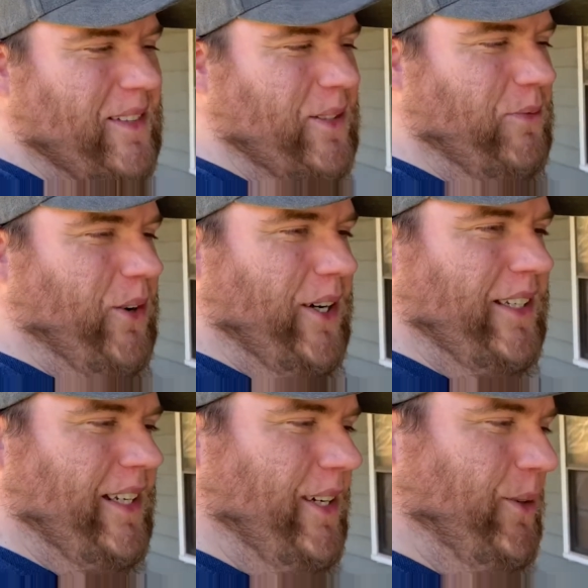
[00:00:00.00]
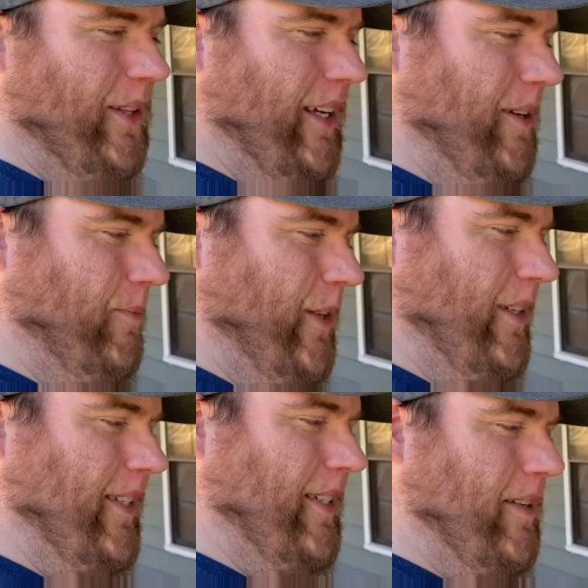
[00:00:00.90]
some fun to do with them
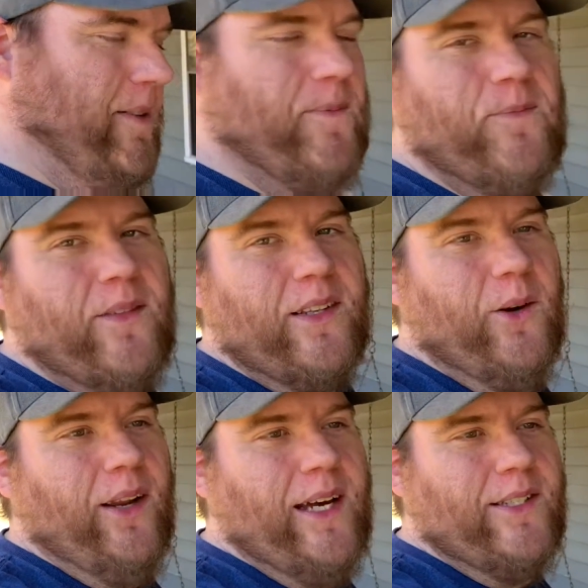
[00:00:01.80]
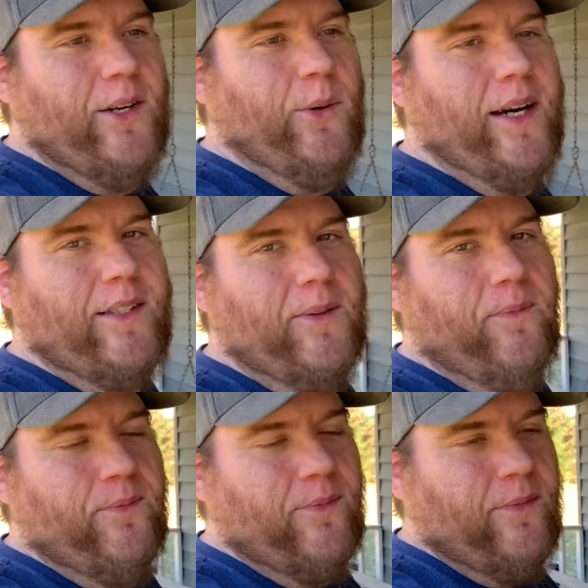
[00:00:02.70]
because, you know, last year we had
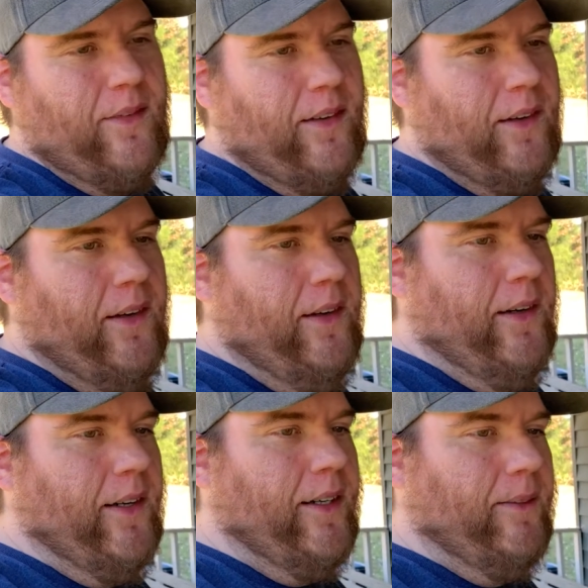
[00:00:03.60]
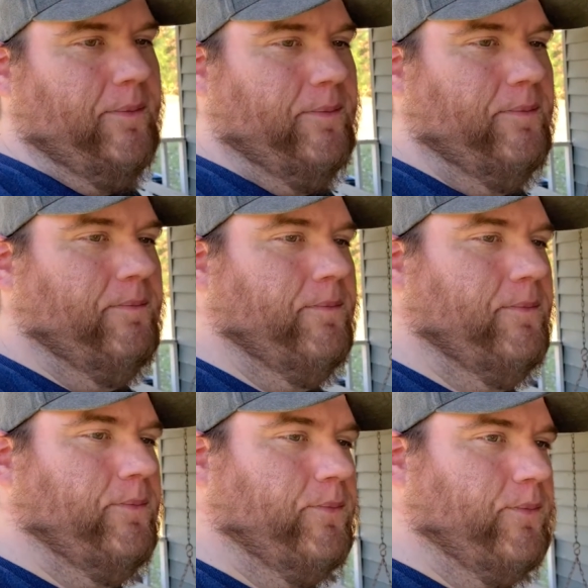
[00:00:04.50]
some um,
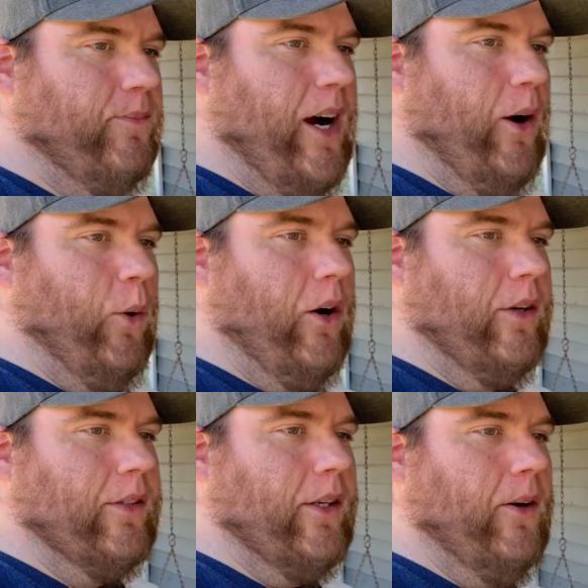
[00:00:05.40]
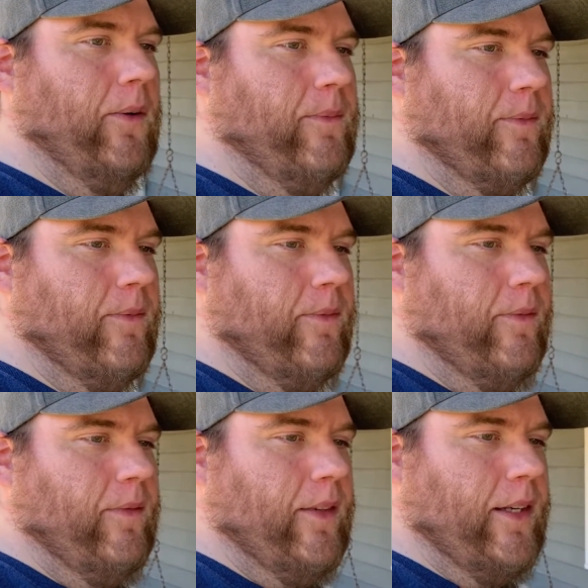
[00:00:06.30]
fireworks. So
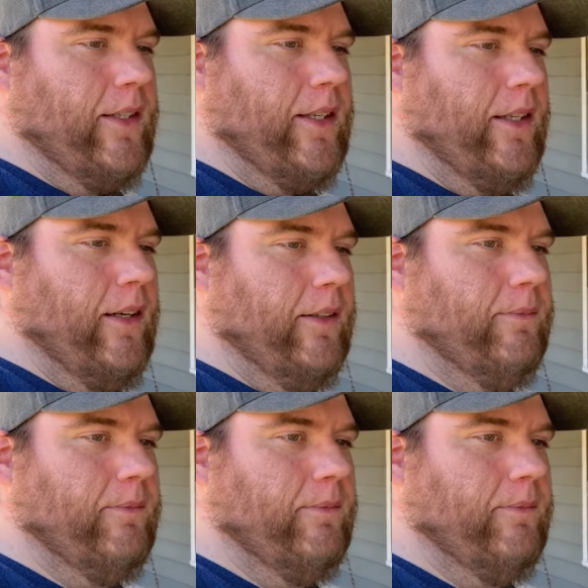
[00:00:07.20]
it's in the